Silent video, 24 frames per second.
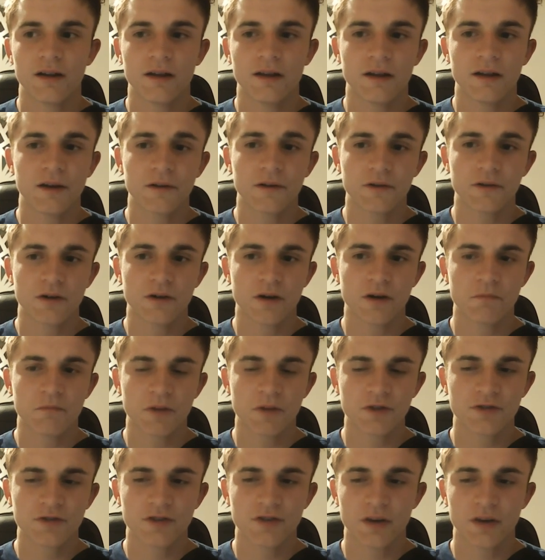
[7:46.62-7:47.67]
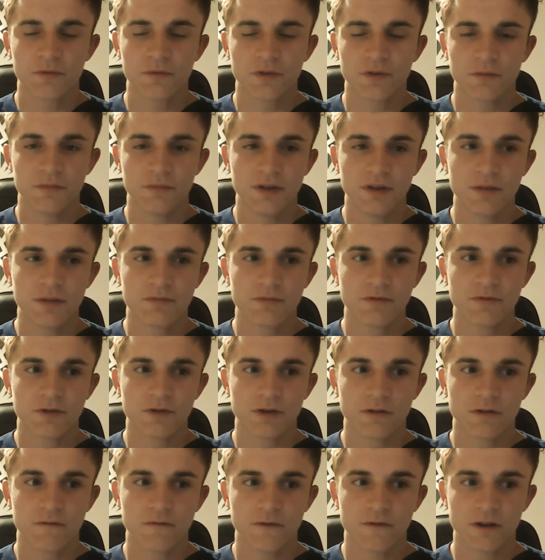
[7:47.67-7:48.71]
I don't know, I might just have some deep
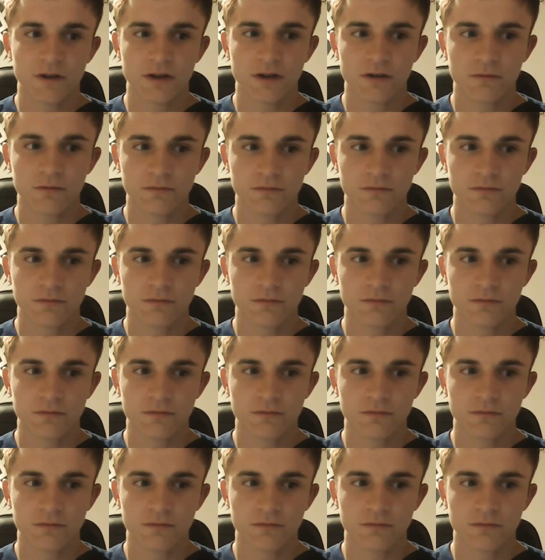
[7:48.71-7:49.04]
rooted fear.